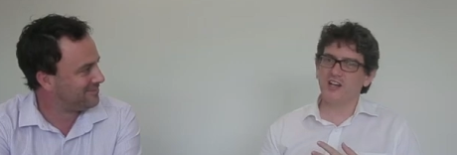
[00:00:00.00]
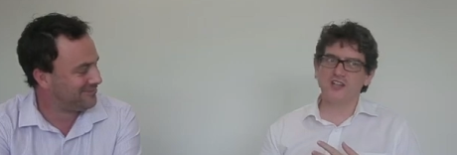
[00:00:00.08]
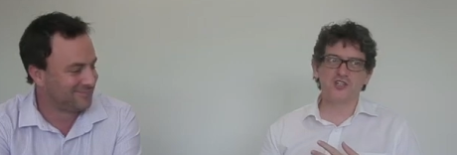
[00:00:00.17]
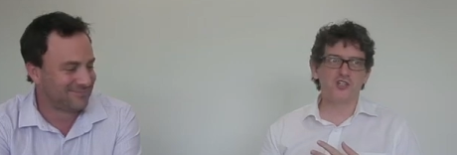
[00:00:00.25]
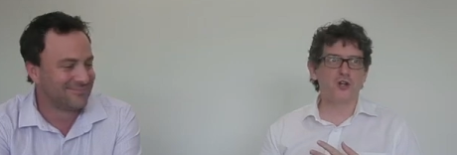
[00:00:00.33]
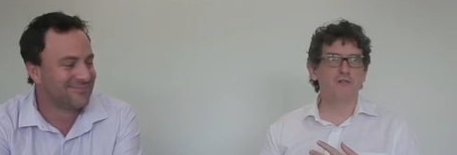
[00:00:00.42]

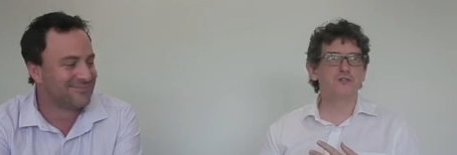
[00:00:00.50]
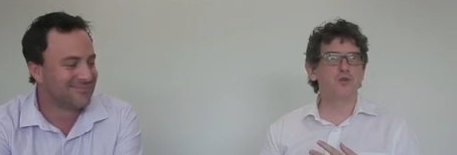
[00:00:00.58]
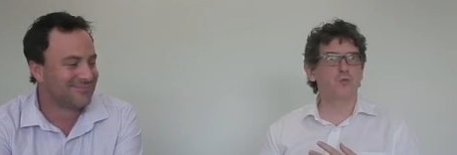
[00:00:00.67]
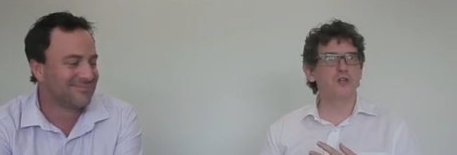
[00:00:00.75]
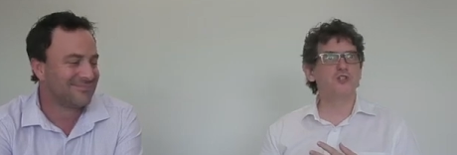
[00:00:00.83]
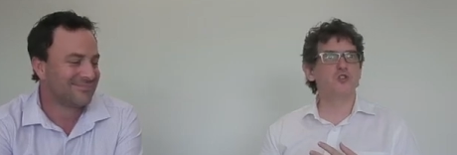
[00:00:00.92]
Speaker 1: are
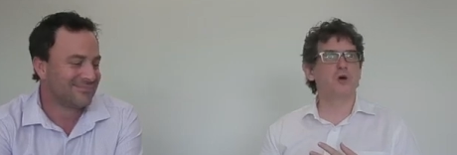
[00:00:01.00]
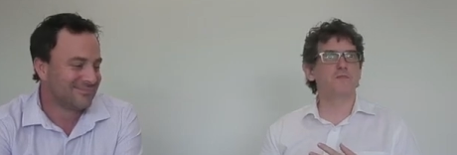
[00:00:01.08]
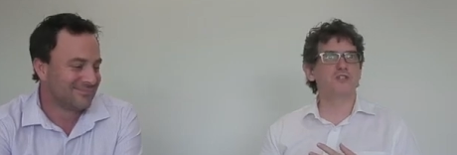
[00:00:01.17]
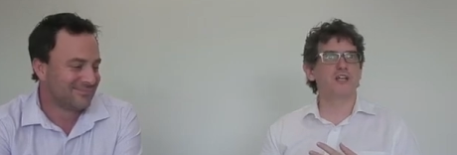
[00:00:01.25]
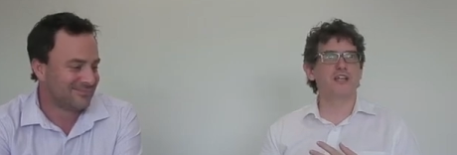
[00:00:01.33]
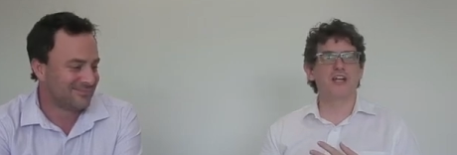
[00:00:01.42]
shelves that we
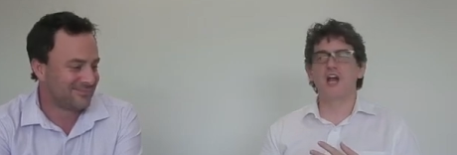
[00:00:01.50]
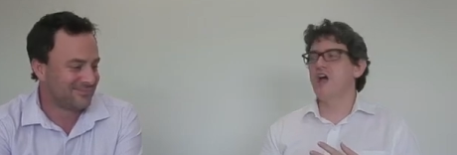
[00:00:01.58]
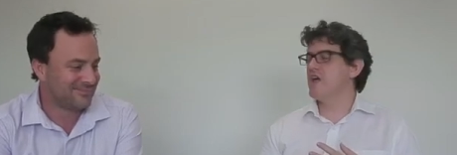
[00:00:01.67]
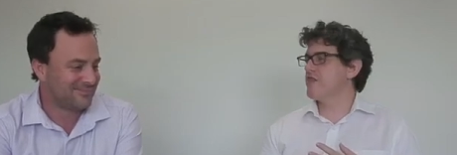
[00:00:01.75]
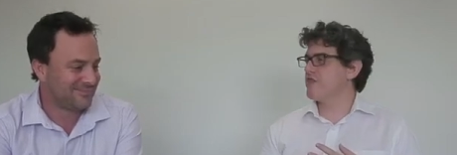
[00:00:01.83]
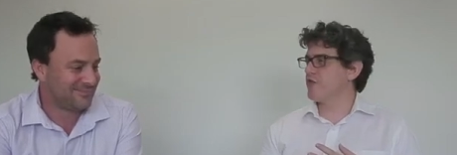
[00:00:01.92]
stopped
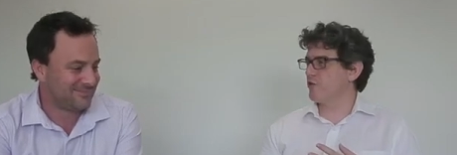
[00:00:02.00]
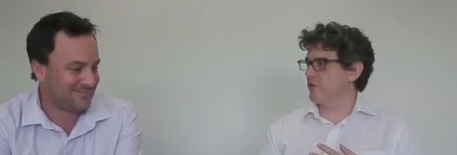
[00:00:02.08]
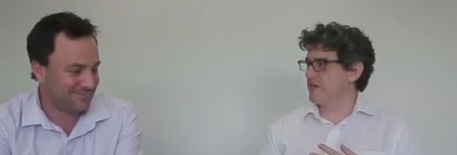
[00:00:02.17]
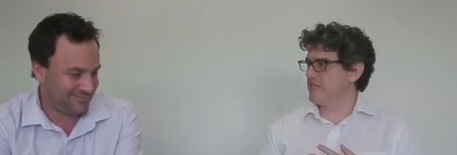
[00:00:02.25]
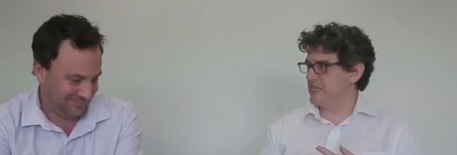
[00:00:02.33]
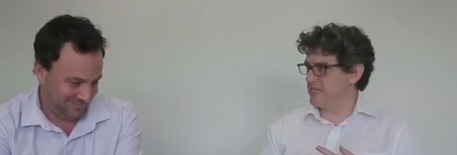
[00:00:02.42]
selling
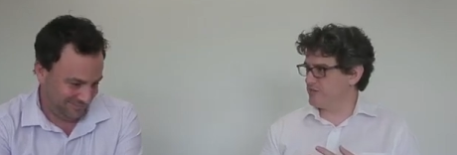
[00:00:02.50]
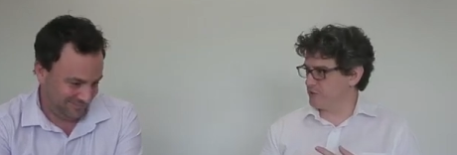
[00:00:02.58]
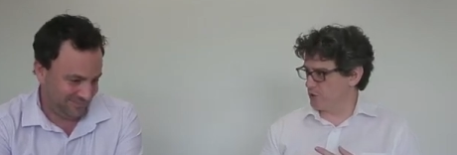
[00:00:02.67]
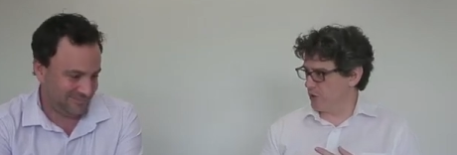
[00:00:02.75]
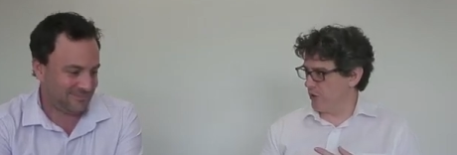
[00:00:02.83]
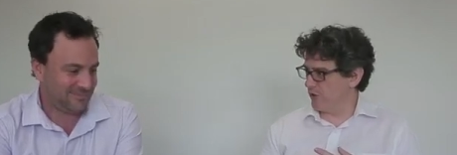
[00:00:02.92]
three
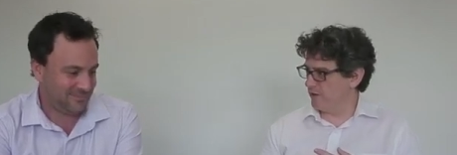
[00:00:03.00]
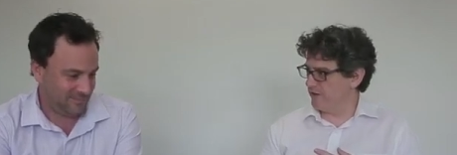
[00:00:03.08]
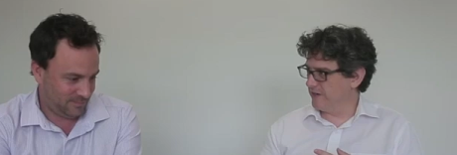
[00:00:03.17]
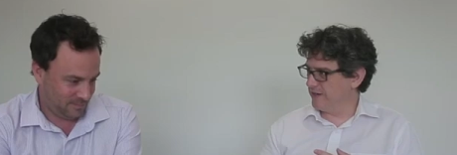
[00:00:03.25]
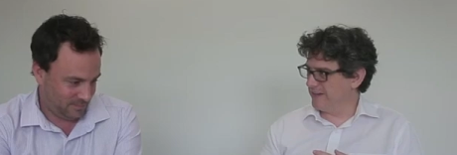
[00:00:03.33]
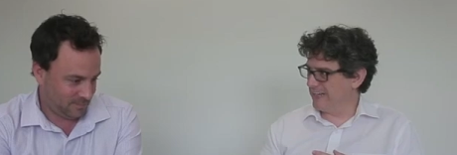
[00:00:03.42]
years
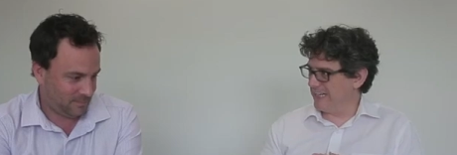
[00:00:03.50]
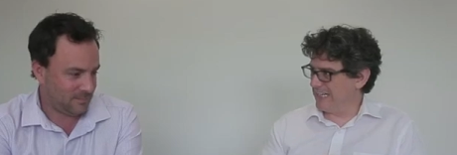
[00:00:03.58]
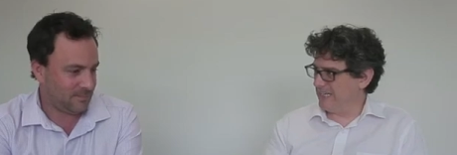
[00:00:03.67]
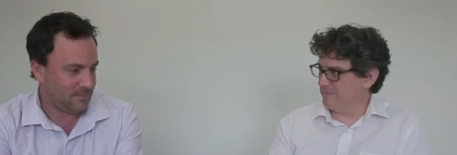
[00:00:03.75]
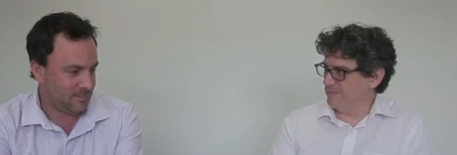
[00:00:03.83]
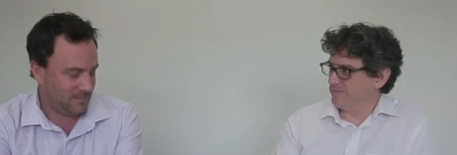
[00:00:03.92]
ago.
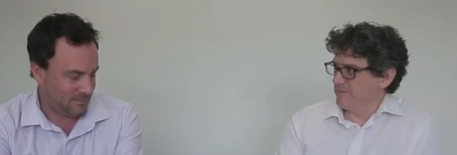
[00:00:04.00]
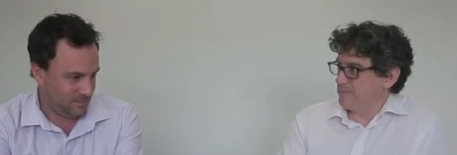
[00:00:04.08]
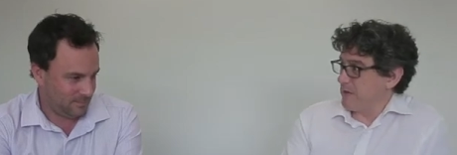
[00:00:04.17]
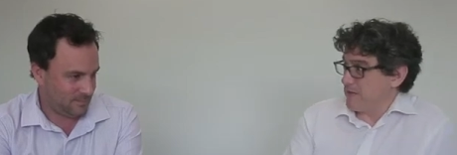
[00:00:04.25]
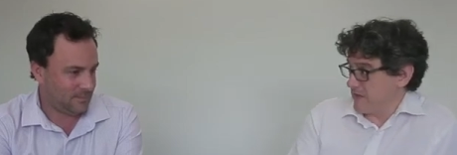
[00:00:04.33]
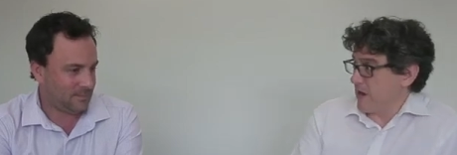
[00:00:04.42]

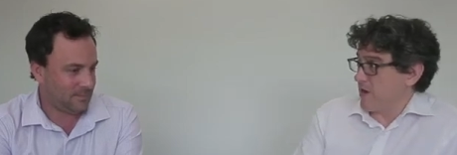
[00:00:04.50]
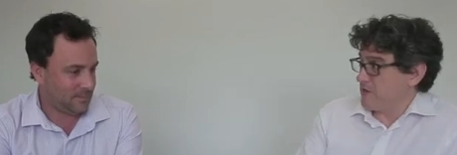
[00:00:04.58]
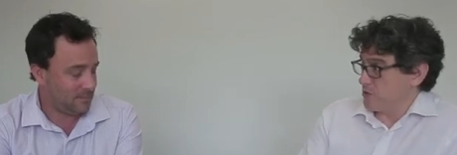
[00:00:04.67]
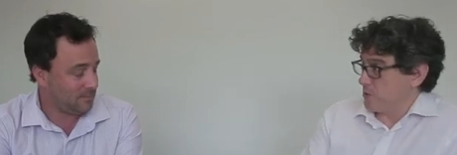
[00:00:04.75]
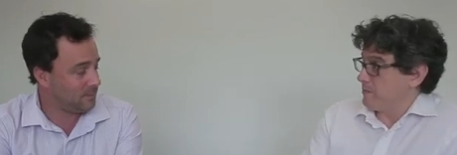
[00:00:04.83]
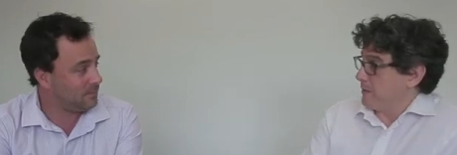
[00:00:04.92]
Um, but
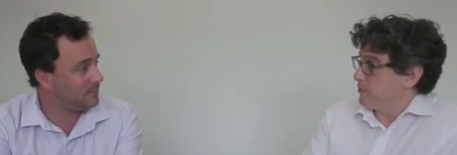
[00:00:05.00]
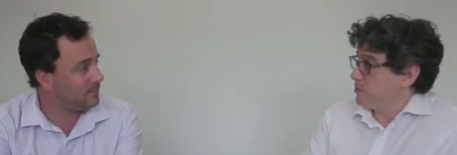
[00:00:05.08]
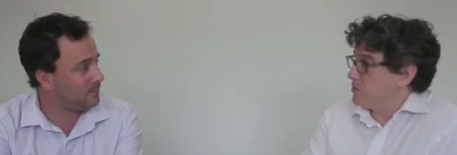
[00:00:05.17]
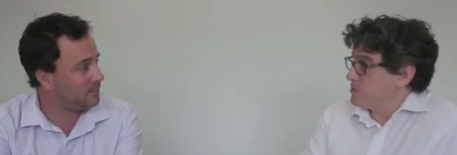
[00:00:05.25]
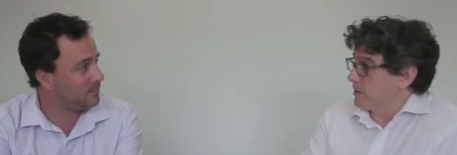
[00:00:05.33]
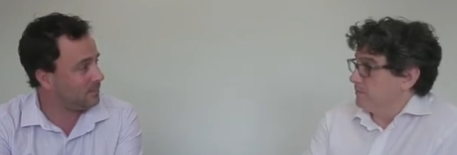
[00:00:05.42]
there are still
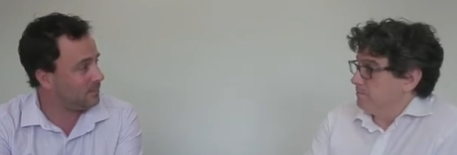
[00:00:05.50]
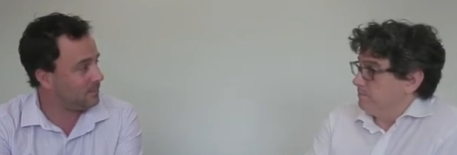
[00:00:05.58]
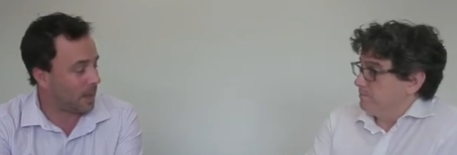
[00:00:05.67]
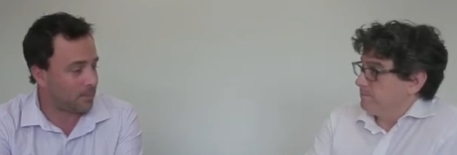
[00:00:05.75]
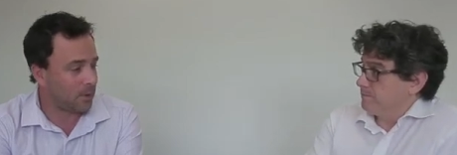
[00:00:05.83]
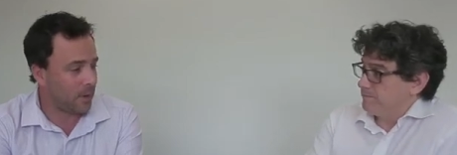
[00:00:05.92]
people using
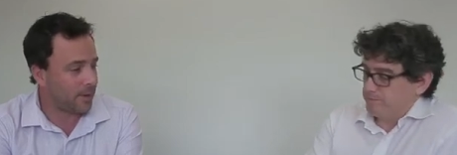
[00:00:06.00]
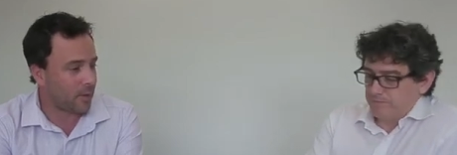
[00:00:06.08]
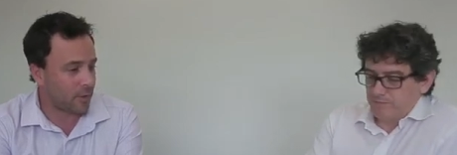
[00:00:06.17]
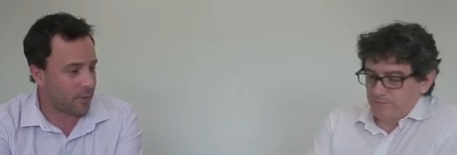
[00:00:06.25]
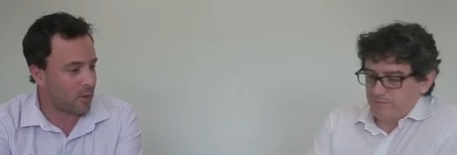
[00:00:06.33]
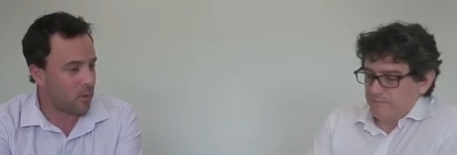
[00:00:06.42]
them.
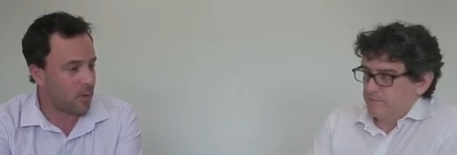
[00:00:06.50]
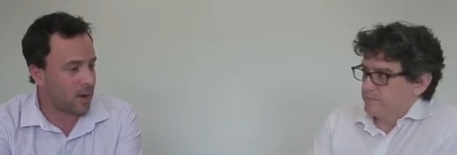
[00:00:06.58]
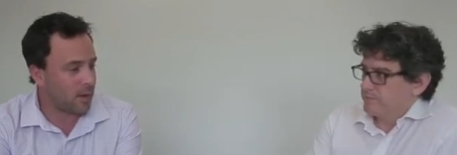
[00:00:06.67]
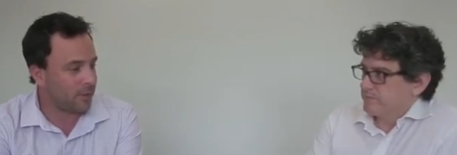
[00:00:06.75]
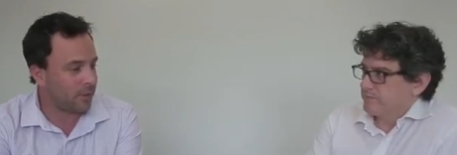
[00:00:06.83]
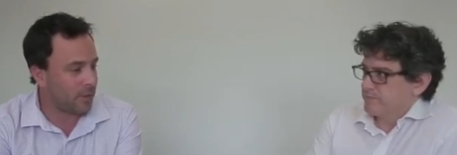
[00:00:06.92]
Absolutely, They've got
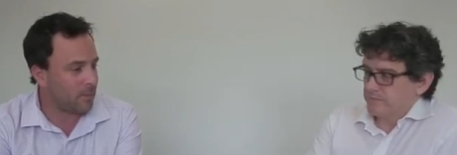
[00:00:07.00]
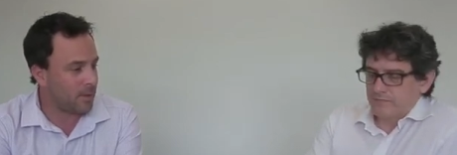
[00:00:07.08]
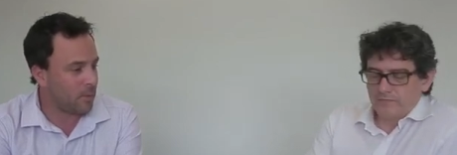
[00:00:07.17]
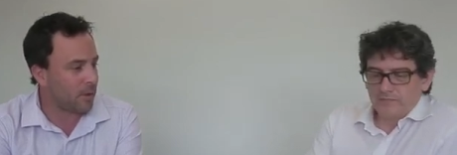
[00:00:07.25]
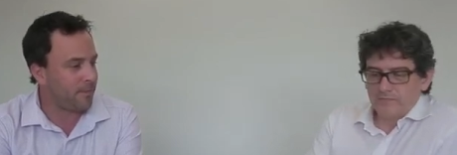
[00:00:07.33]
Speaker 2: critical workloads on them. We're not